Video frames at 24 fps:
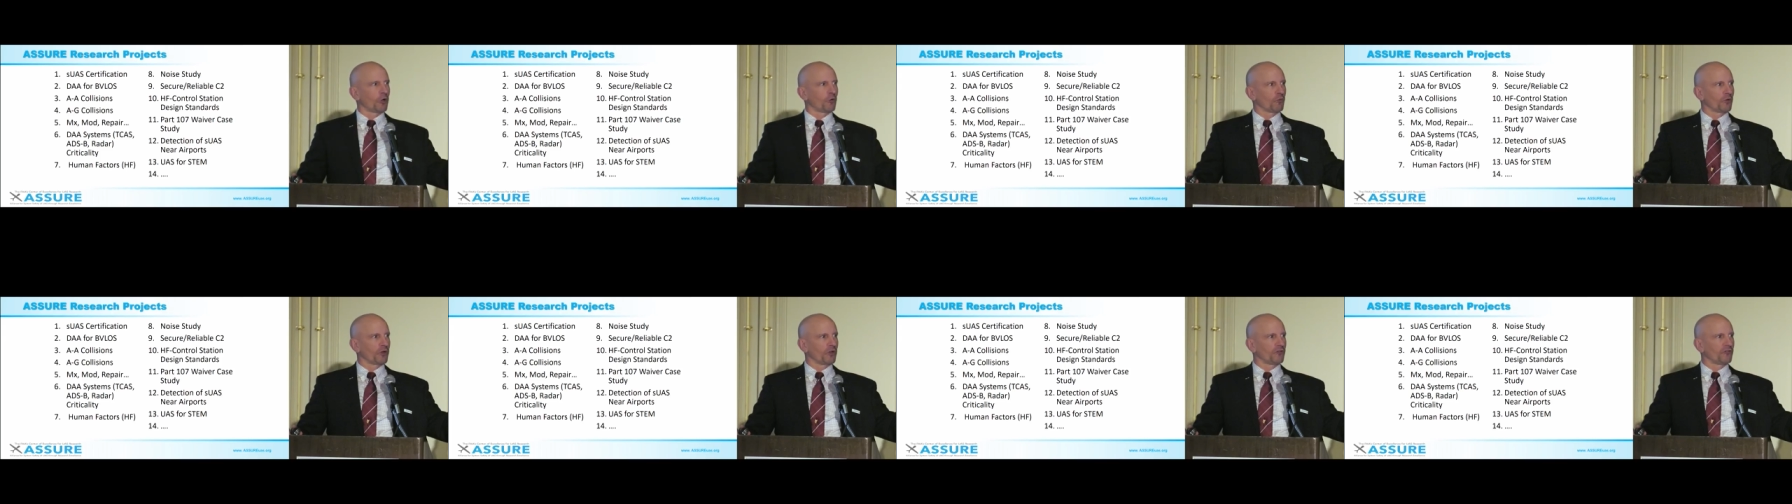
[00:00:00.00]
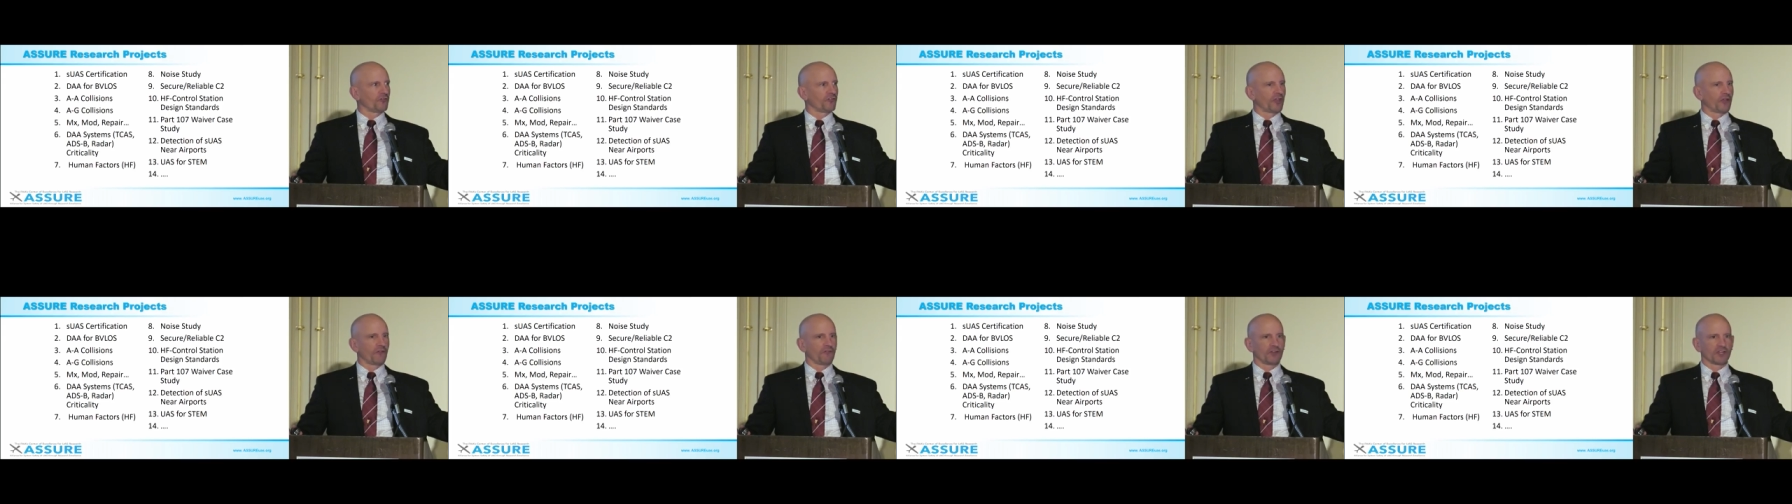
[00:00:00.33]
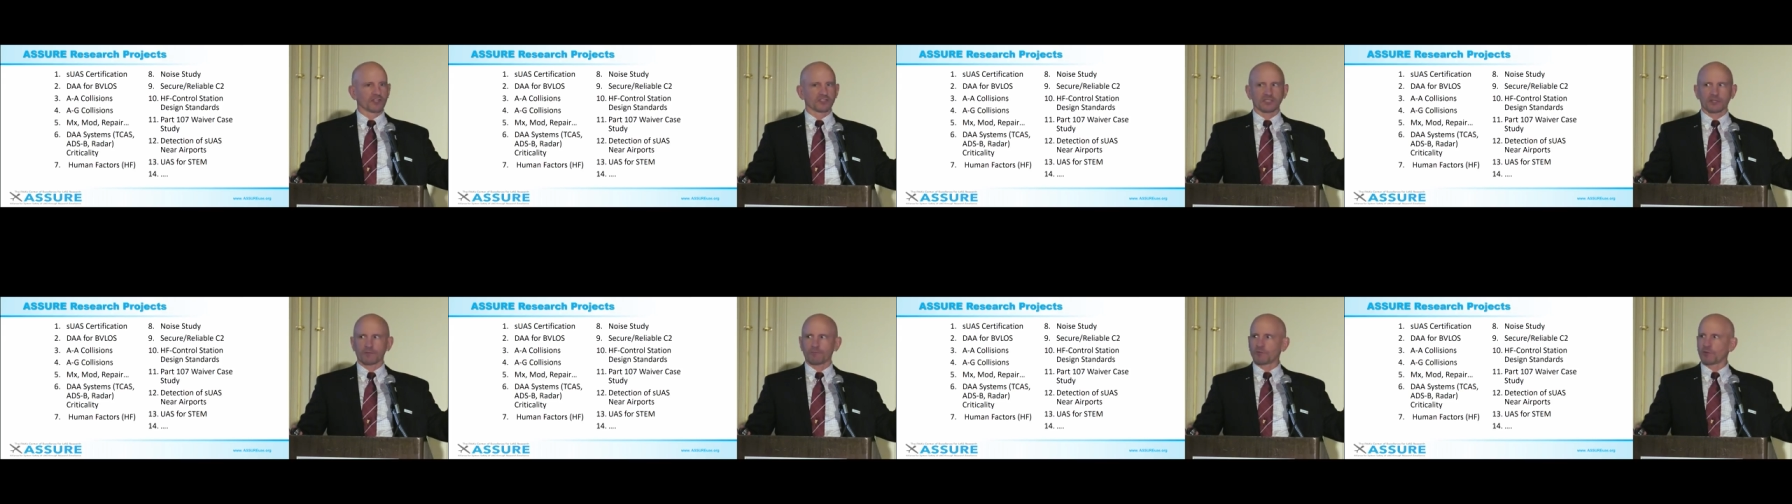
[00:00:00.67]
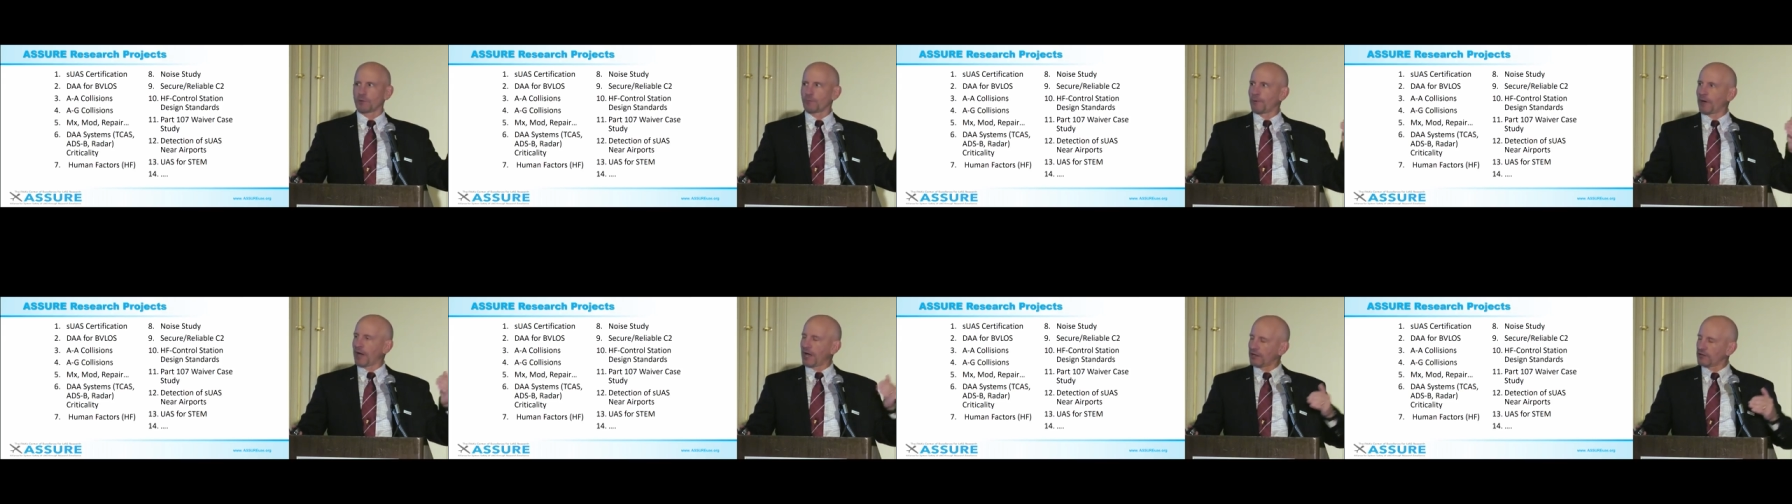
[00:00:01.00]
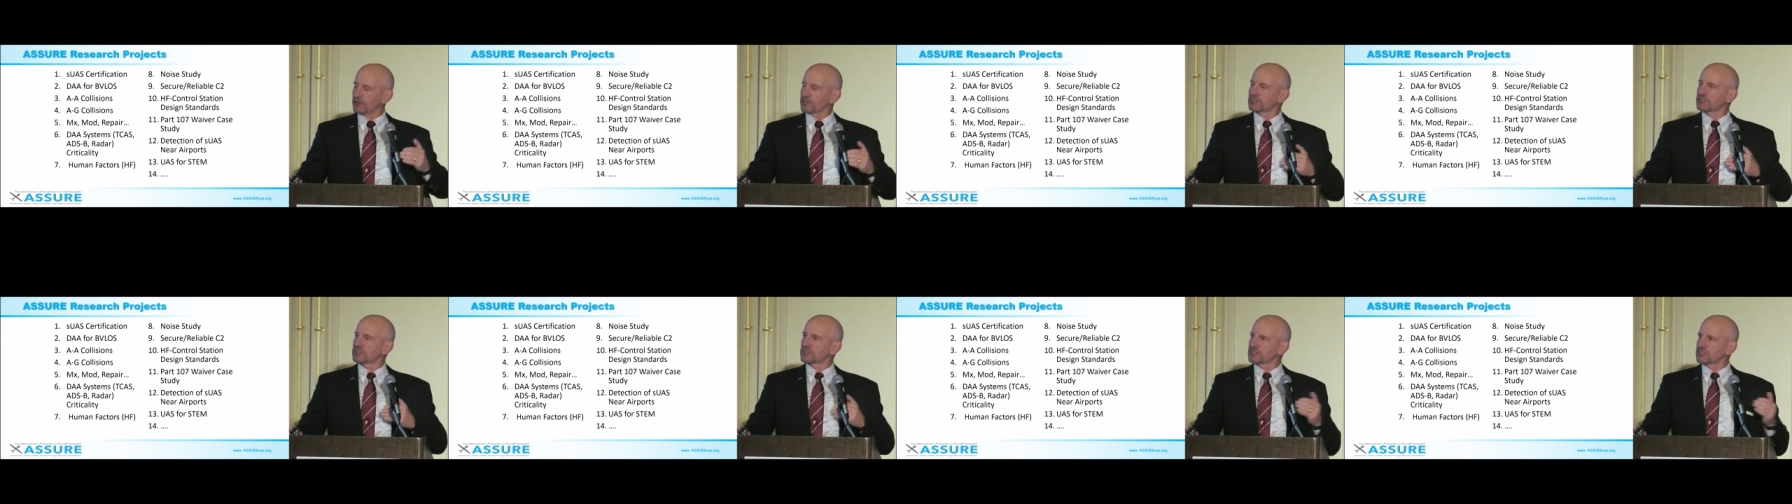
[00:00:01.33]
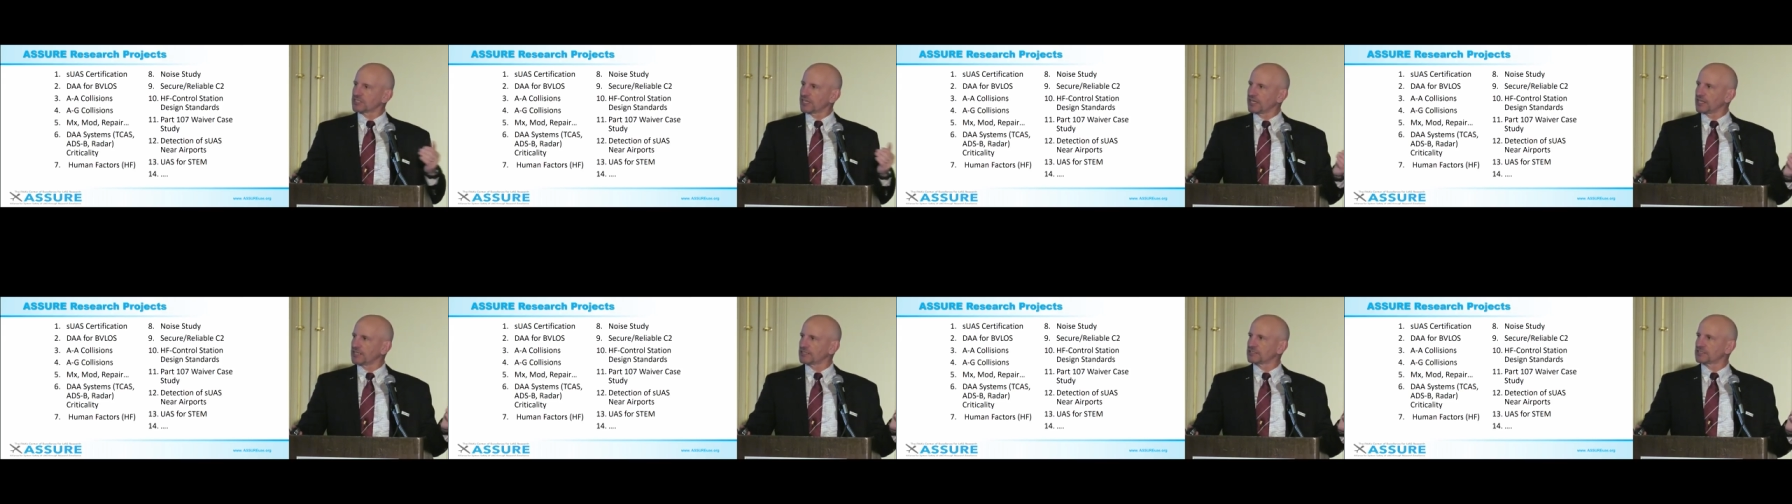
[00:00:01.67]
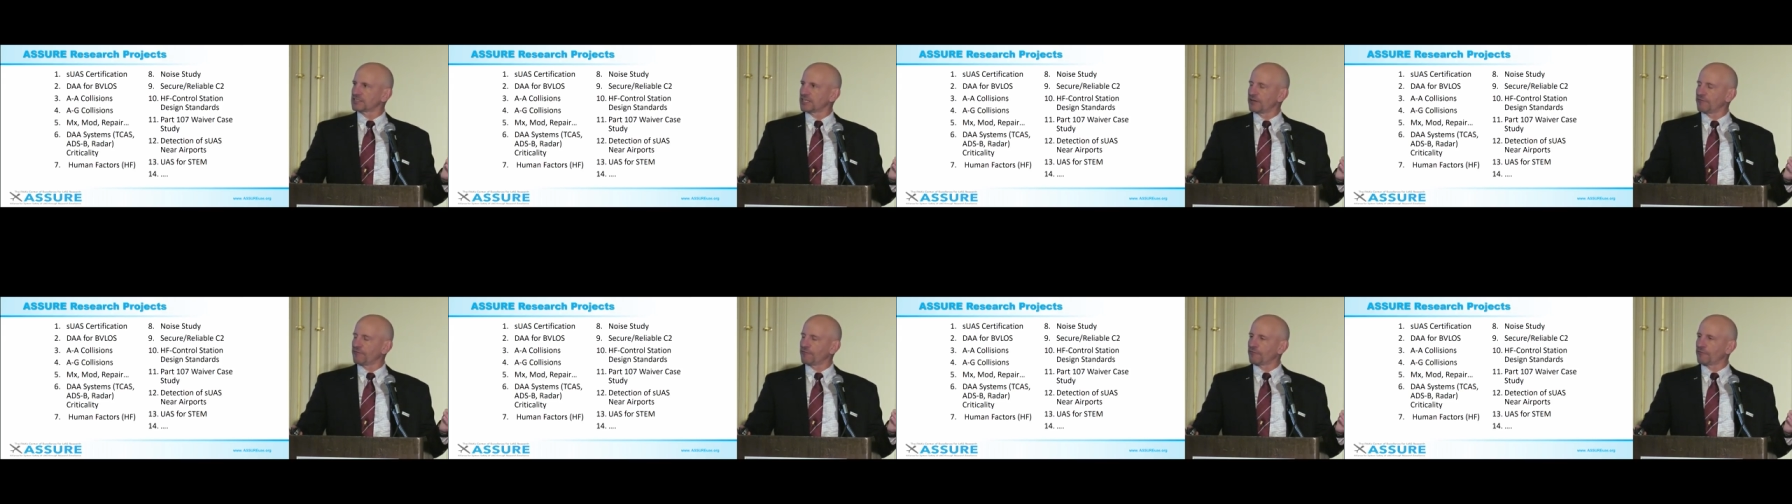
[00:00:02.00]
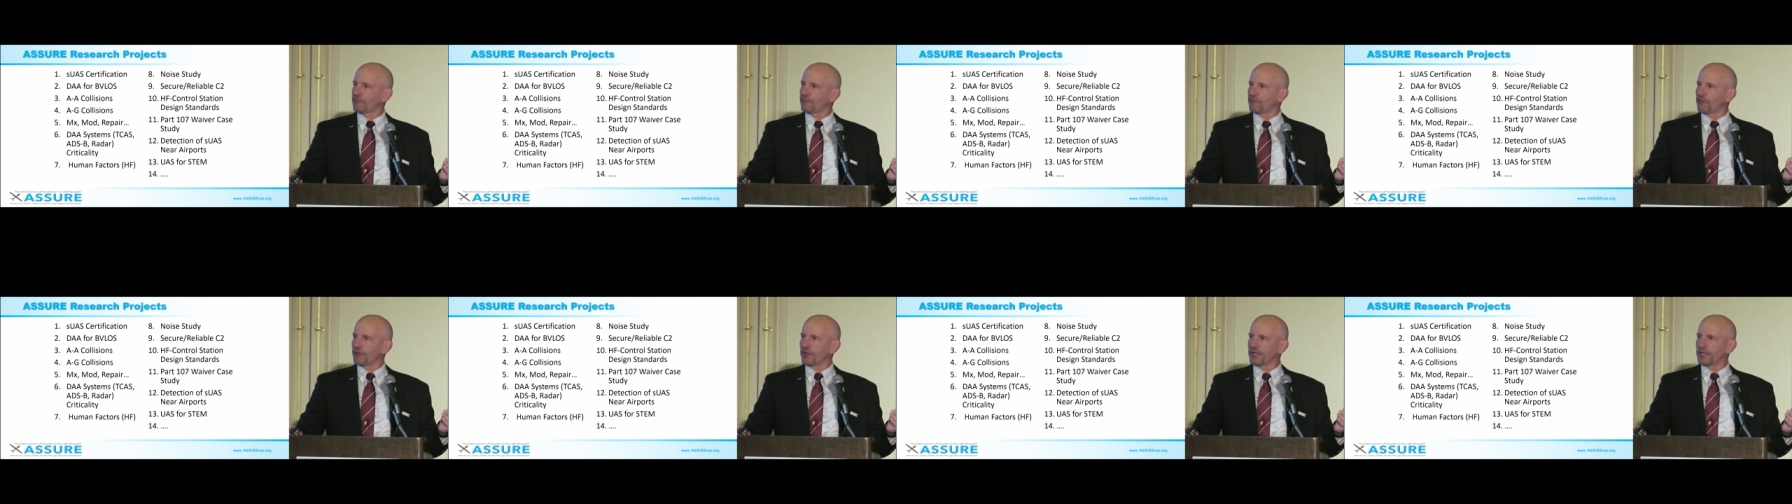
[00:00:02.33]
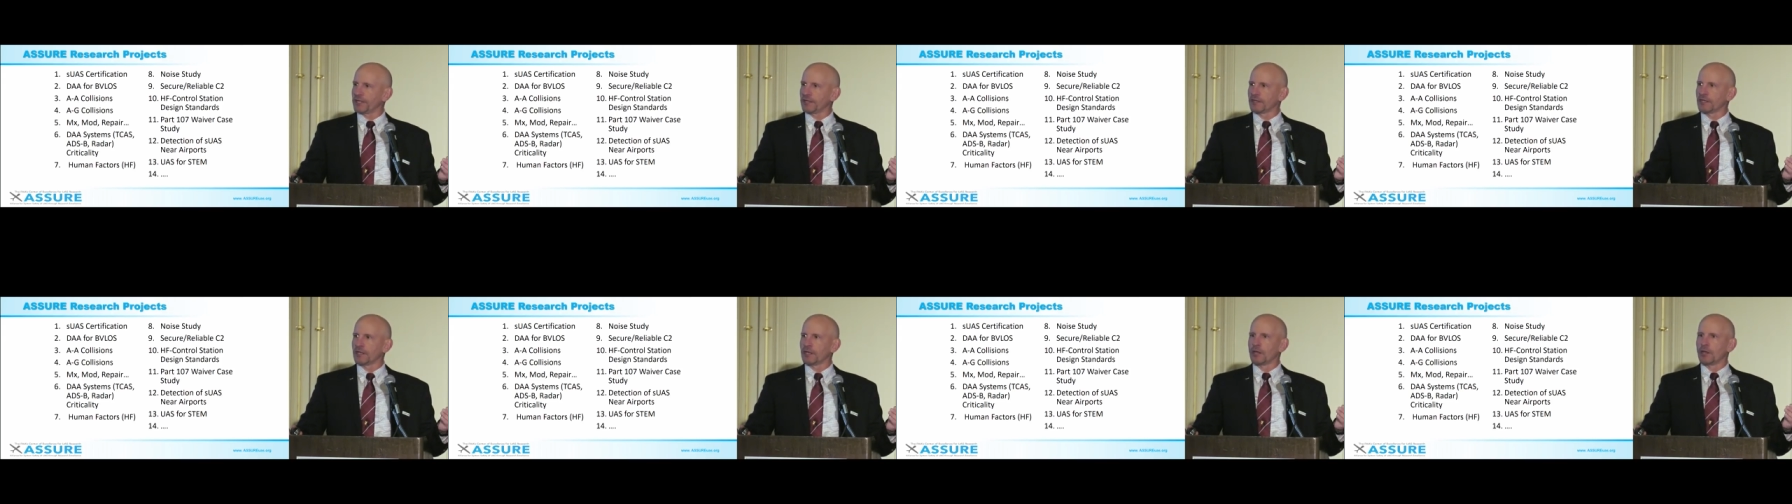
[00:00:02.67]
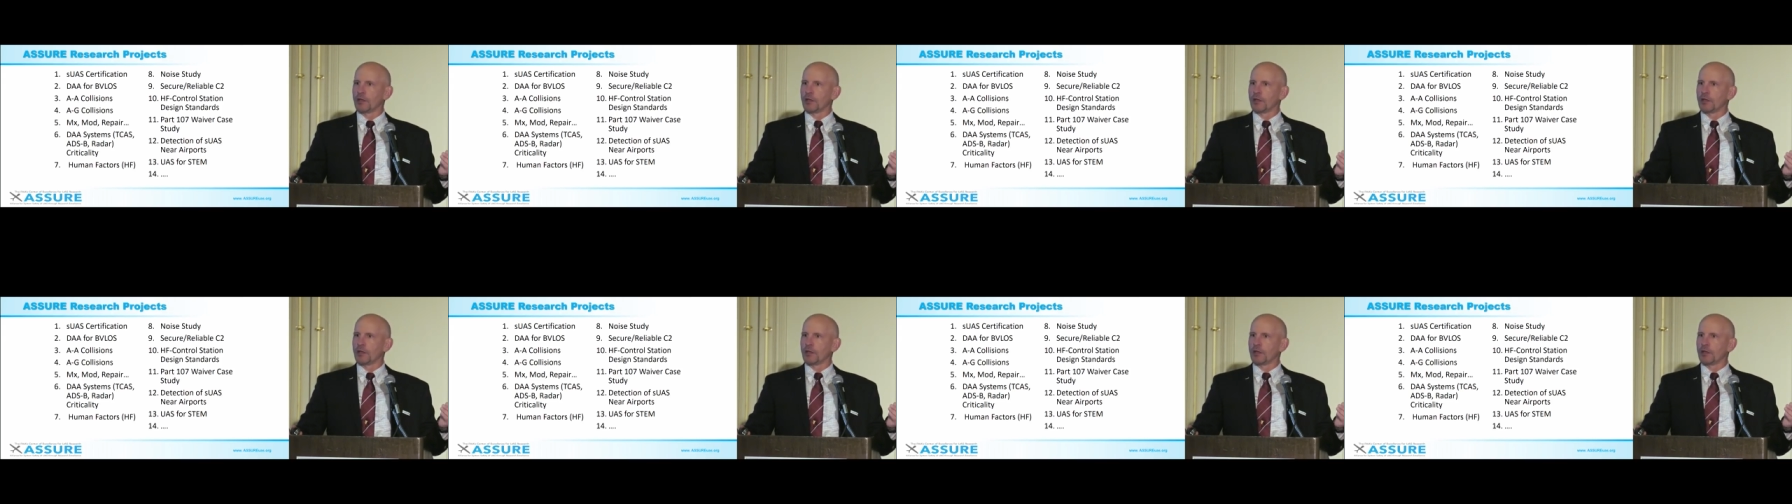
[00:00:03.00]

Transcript: one oh seven except the pilot to say it's safe for flight,